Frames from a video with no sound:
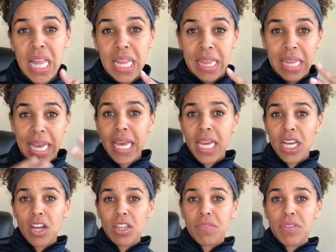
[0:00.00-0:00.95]
laying
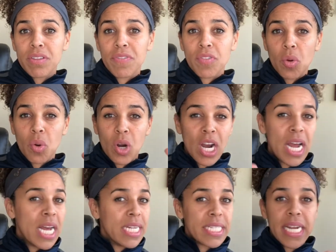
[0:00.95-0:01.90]
all over the floor,
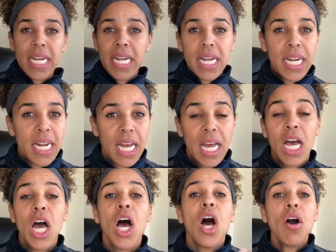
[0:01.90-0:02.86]

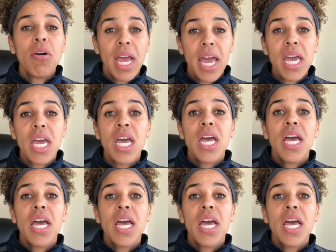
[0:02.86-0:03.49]
okay,